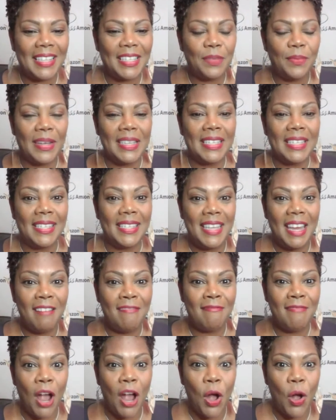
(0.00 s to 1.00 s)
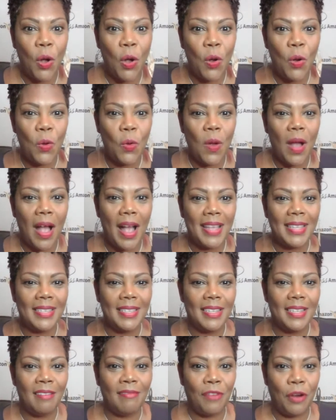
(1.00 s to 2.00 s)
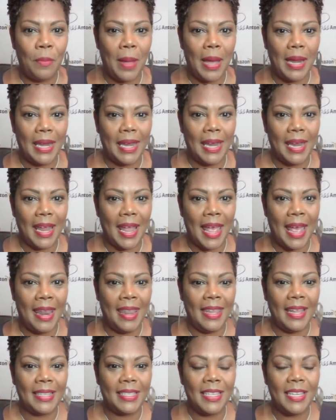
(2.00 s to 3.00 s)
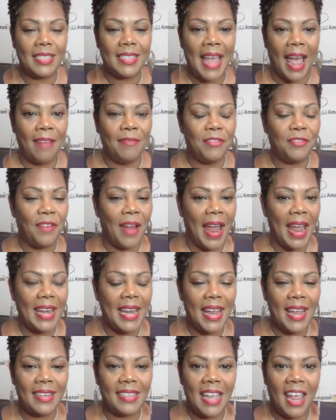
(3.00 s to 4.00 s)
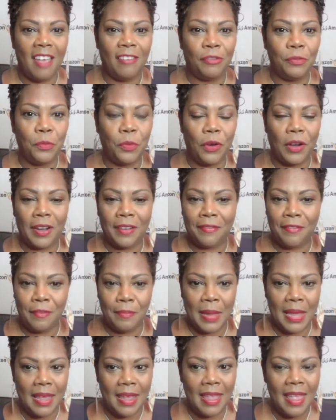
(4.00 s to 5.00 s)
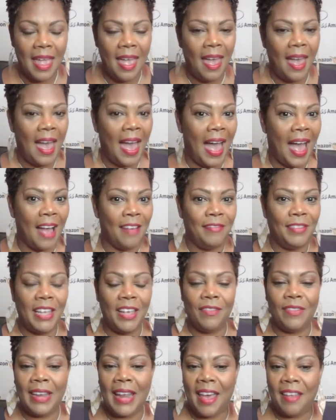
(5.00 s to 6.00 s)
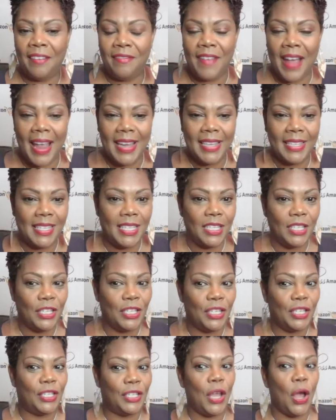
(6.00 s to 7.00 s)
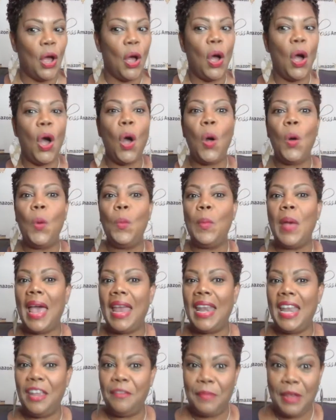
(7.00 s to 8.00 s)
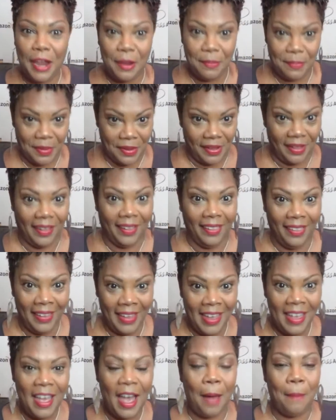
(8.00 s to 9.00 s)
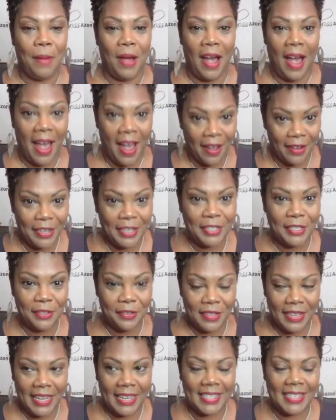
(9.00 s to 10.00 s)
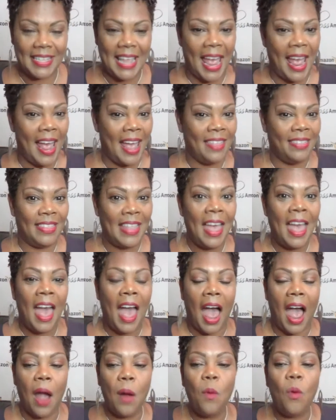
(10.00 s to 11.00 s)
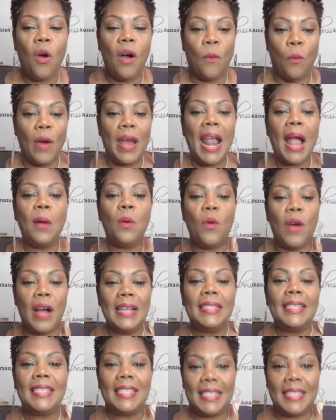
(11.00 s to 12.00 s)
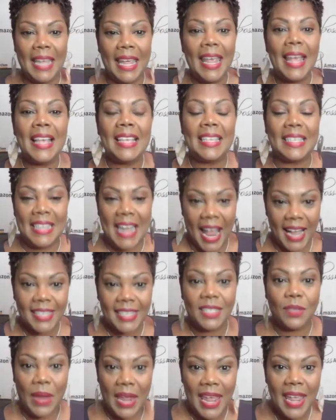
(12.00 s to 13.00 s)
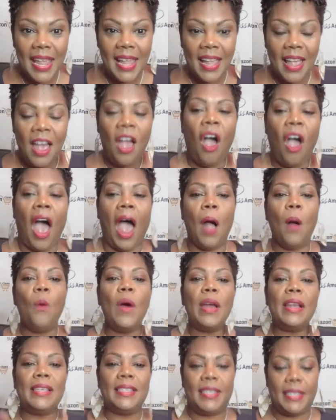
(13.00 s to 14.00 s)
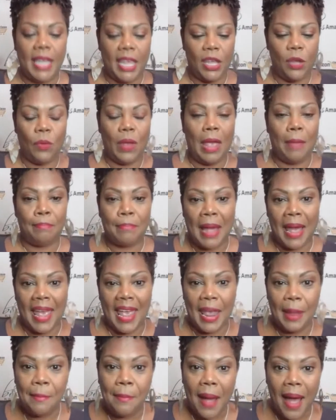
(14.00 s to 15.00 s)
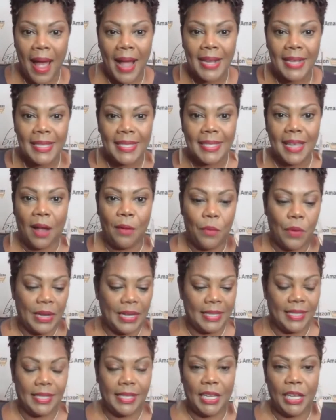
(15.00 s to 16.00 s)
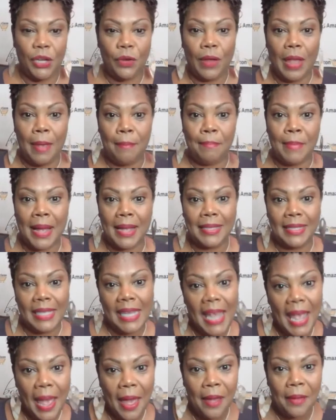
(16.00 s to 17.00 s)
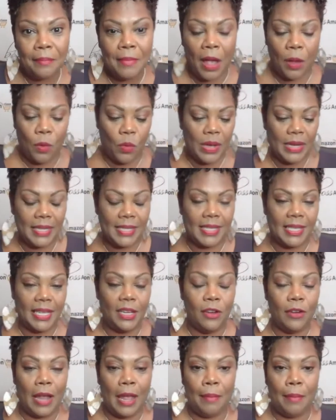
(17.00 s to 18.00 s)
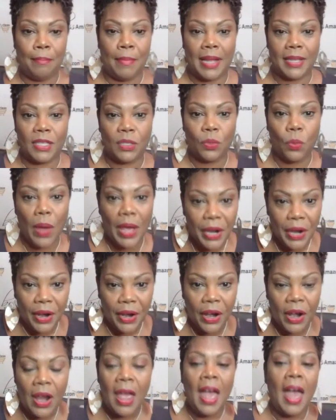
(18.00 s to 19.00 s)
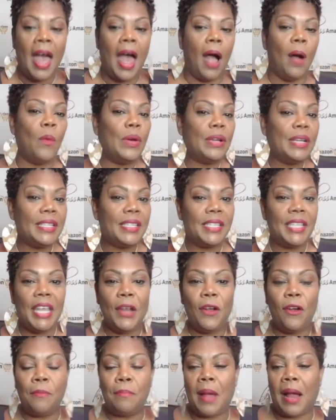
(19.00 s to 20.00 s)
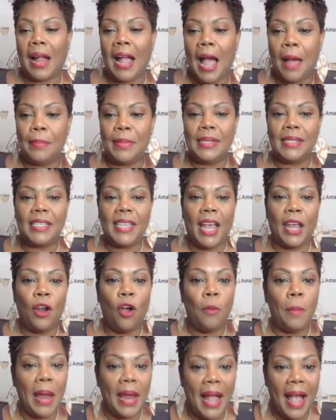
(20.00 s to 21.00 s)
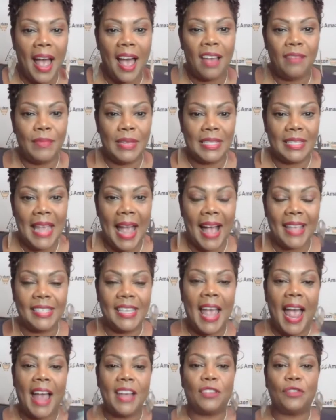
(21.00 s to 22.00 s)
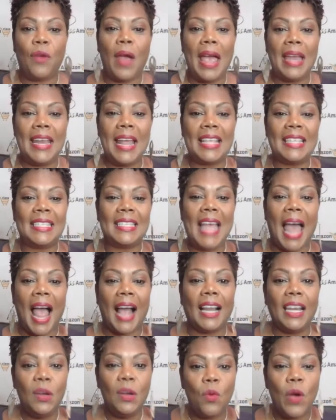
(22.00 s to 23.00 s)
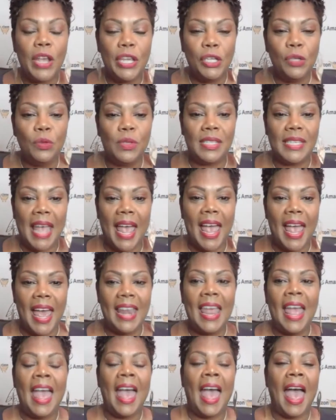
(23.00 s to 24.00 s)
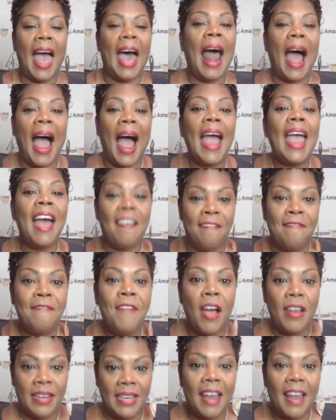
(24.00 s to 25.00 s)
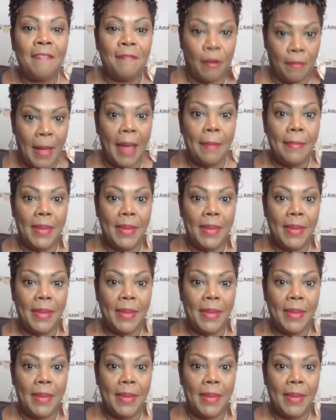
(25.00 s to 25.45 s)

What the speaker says: with zero money. And I've tried it. It's worked for me. I've given advice to so many people about how to do this. And what I want to see is next week, I want to see you in my inbox. I want to see you in my DM. I want to see you in my Twitter. I want to see you in my comments saying, oh my God, Miss Yassie, I tried exactly what you said, and I have funding for my